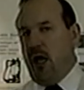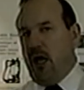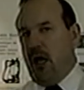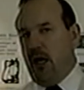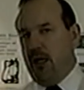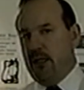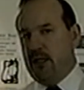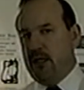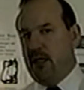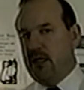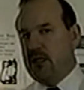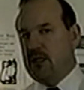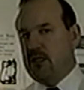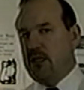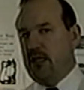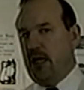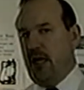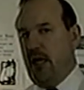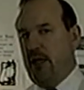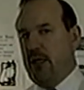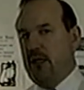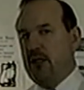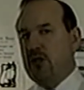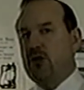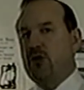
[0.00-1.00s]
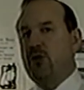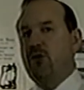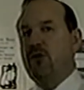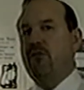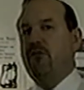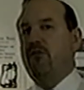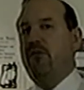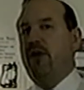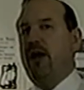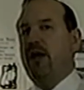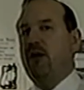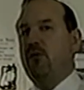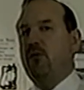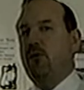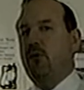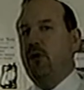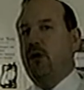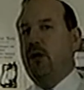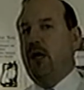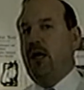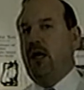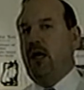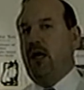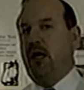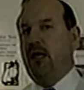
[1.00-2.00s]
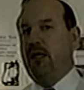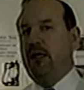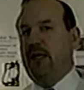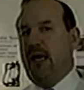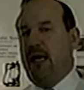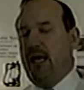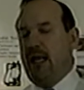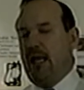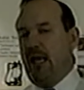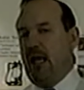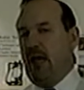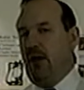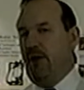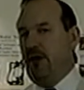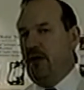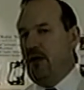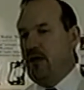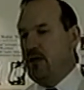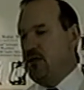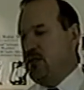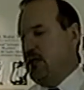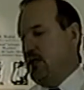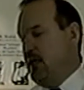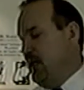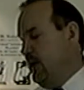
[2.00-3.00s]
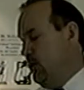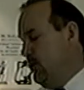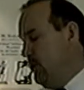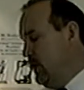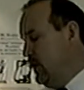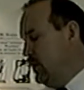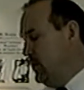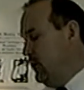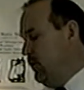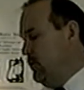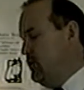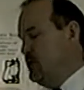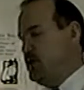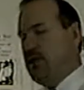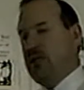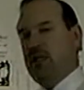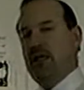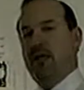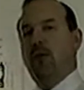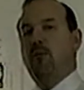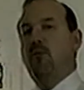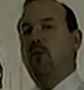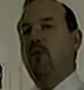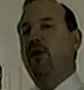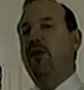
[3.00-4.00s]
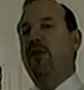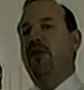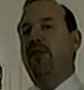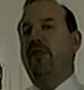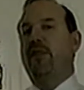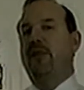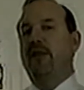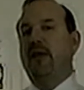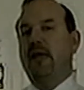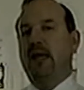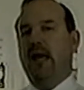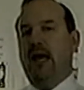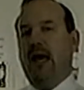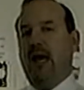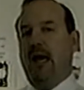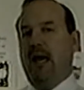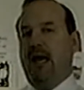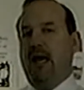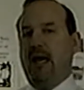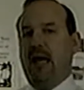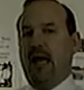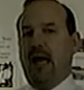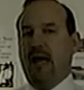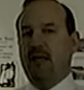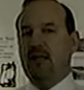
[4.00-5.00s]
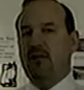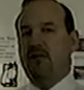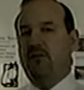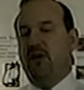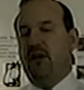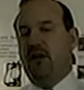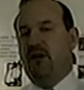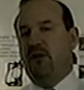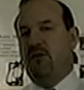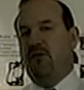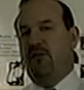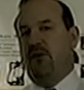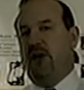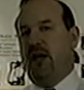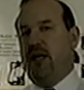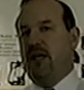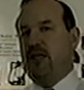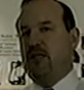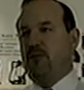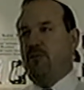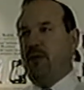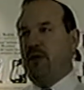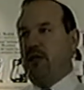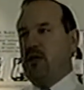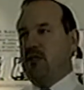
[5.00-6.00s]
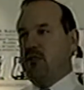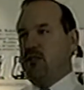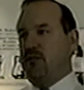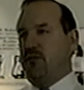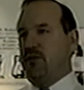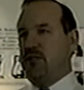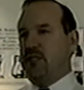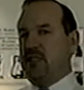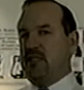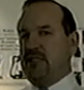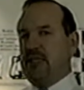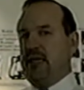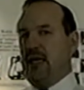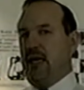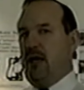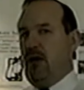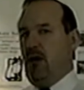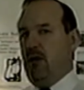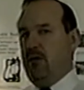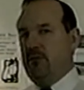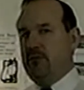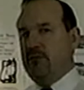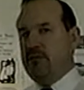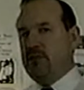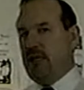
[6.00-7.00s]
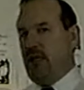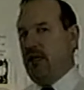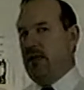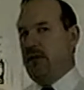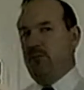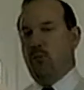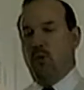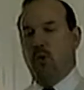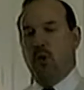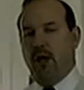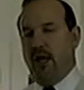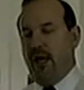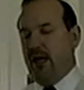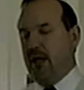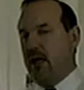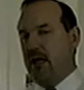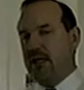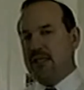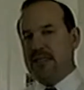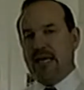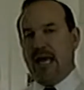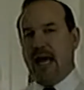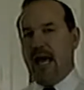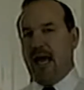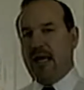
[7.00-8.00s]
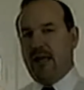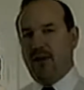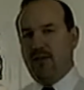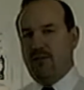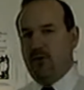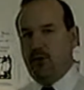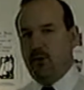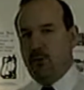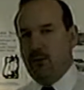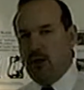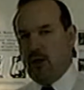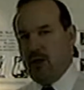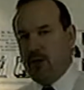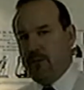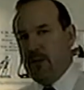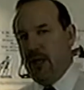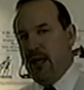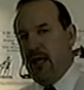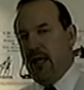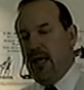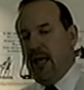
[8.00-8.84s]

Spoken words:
uncut stallions who in fact were not allowing us to get anywhere close to them with the activator device because of its sound, sounding more like a tack, if you will,